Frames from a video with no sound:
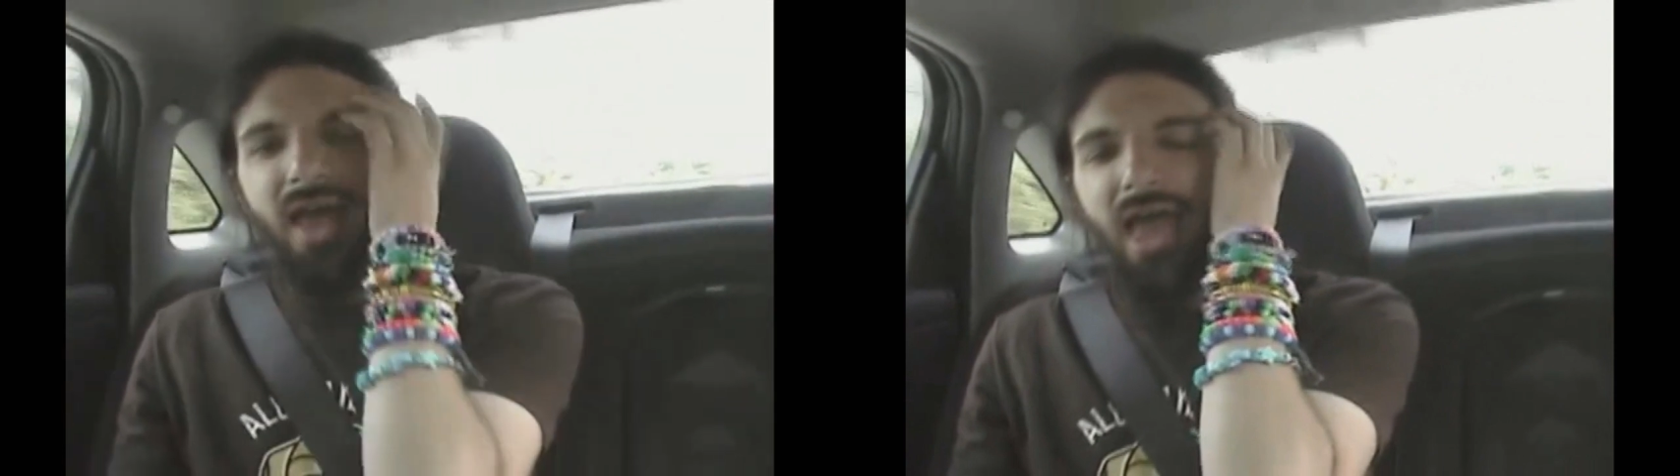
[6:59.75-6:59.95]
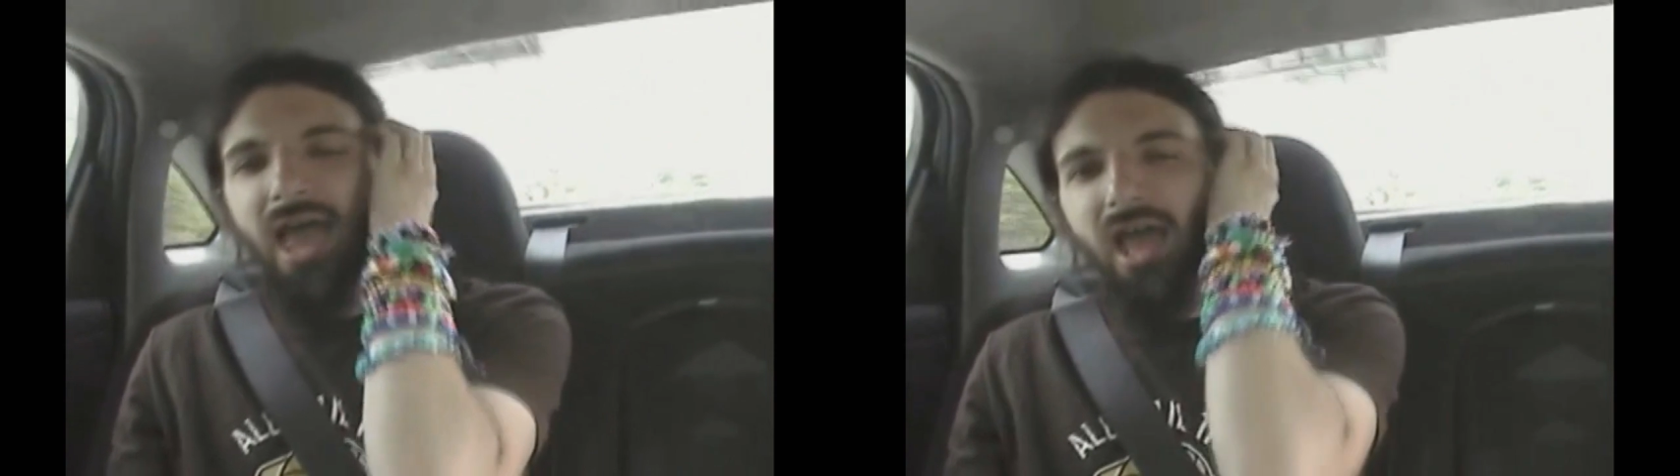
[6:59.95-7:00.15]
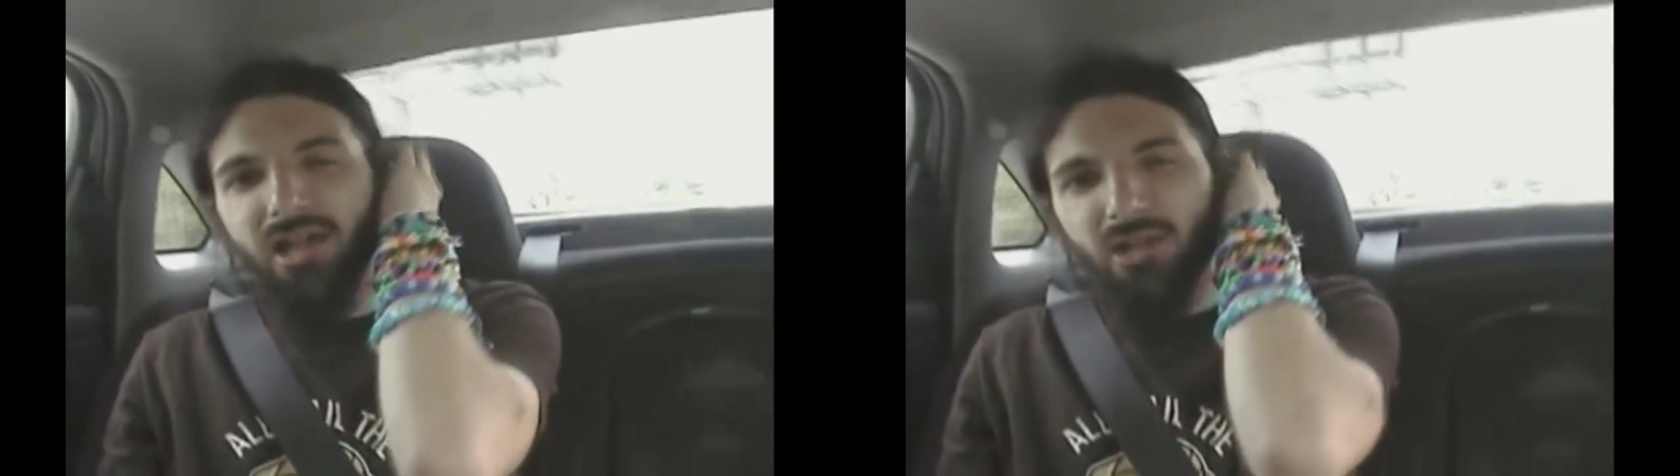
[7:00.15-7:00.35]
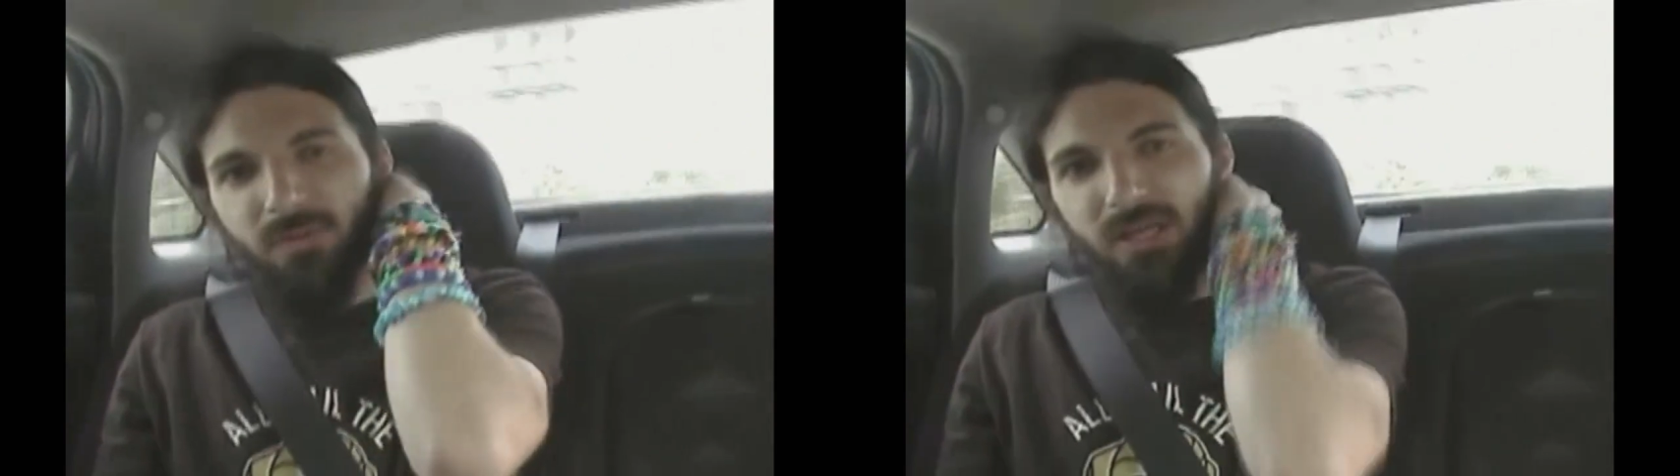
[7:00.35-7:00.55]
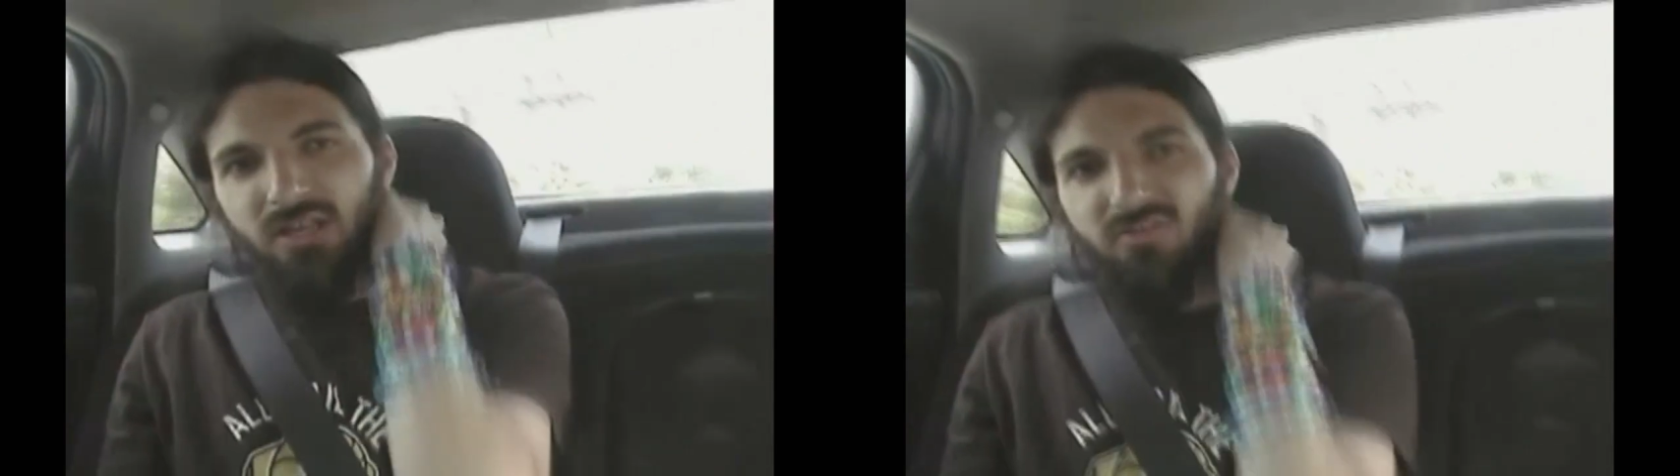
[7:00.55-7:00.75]
And it's
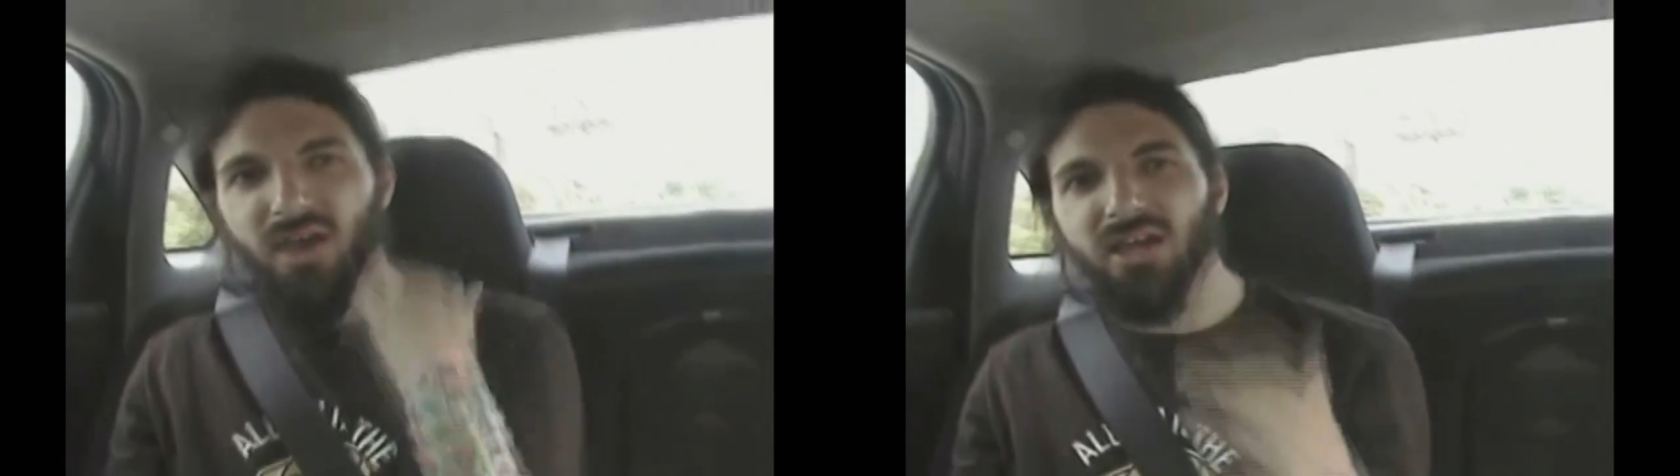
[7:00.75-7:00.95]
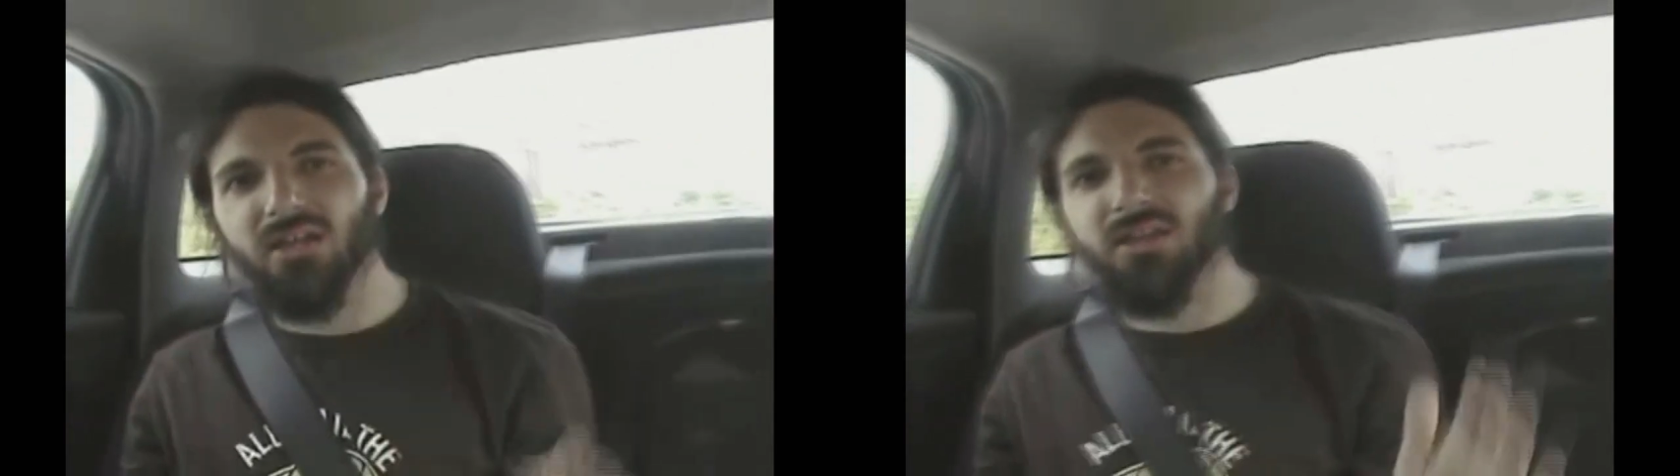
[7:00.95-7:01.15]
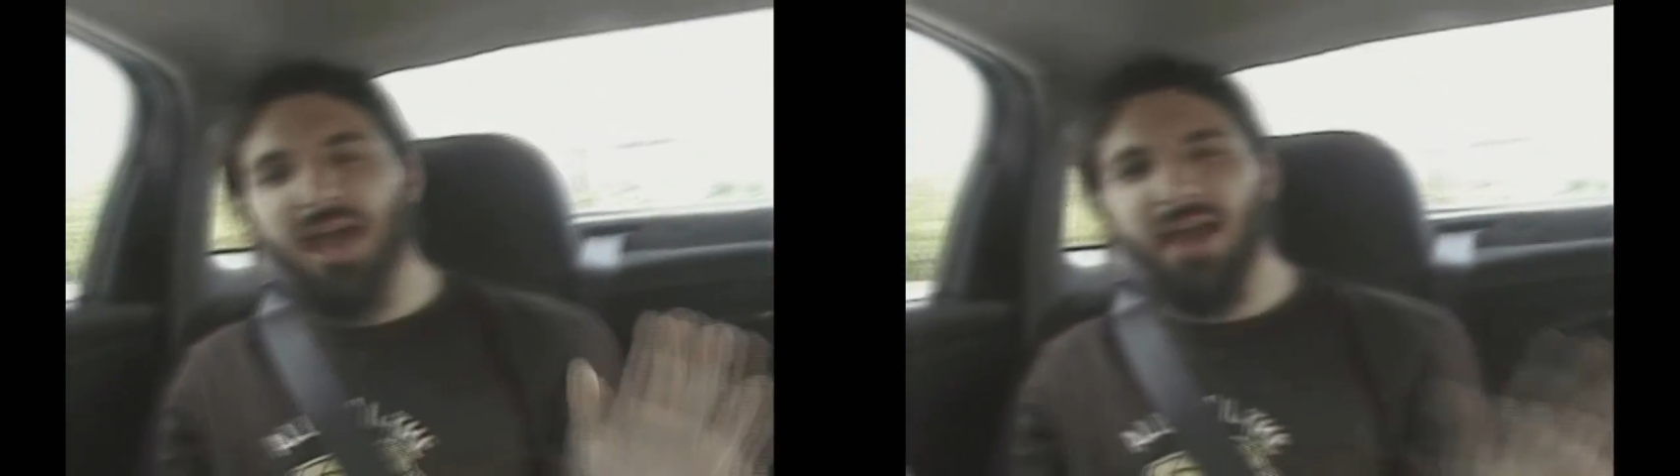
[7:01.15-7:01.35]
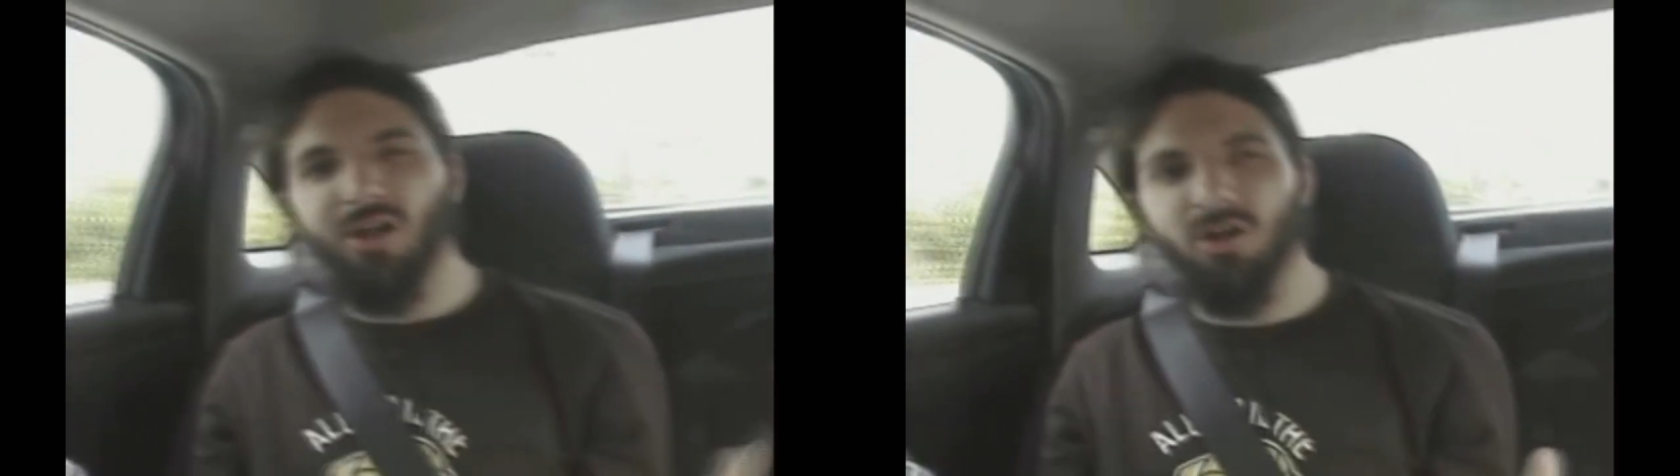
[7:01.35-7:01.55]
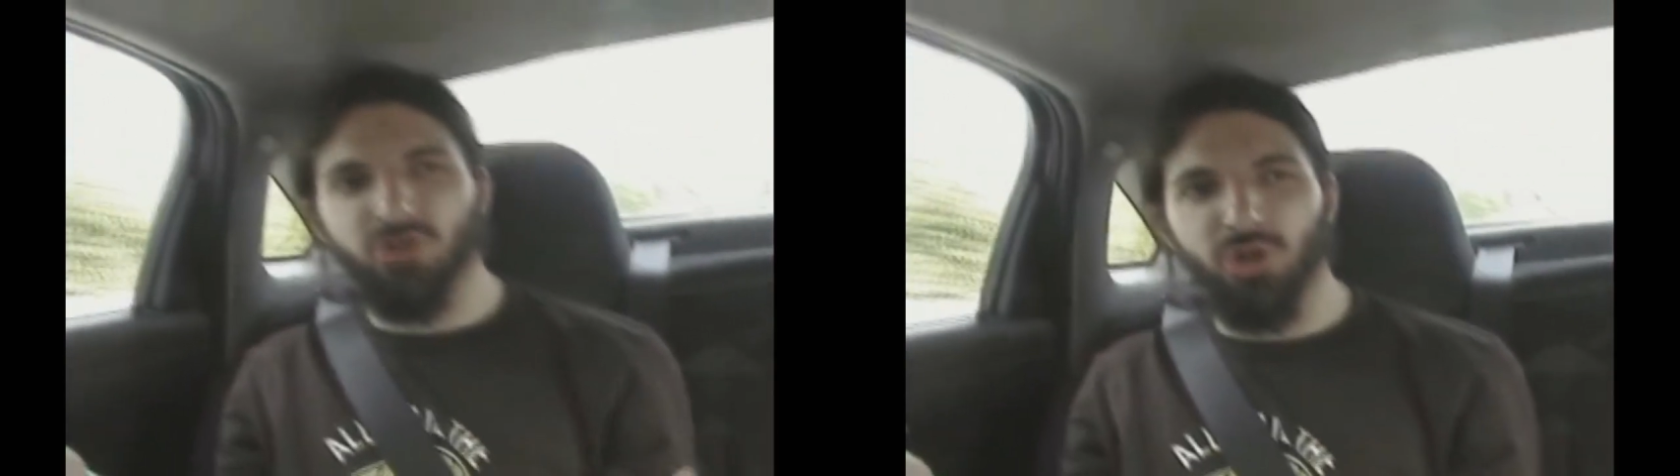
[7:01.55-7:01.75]
because of Megan and that
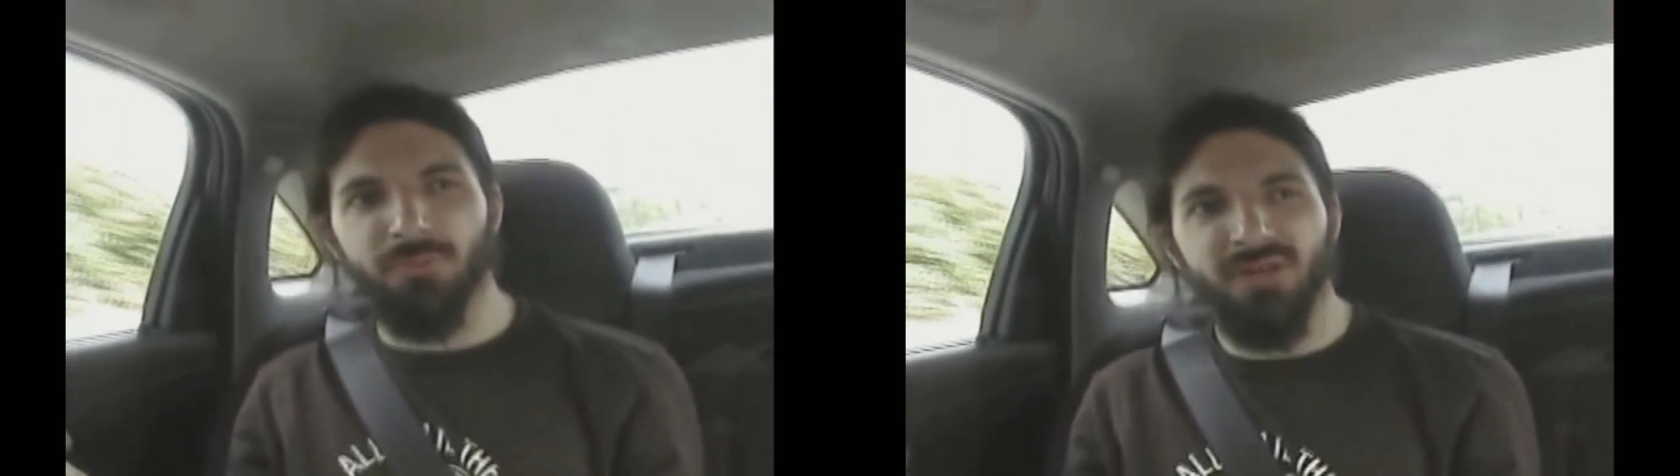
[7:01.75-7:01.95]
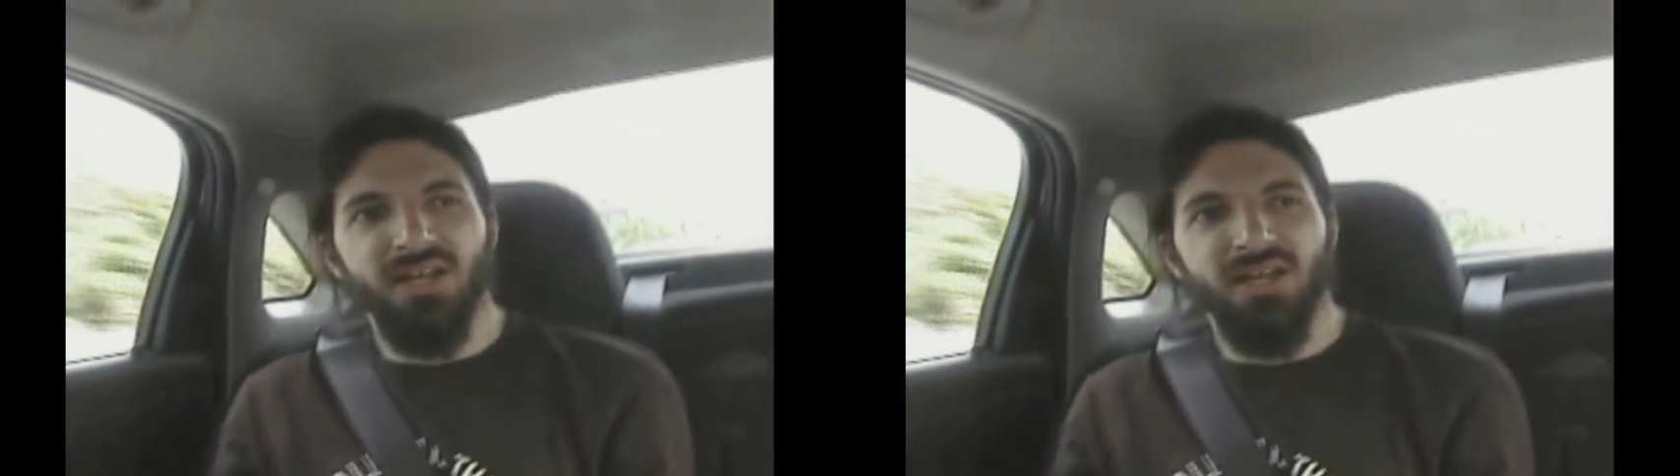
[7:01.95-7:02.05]
whole group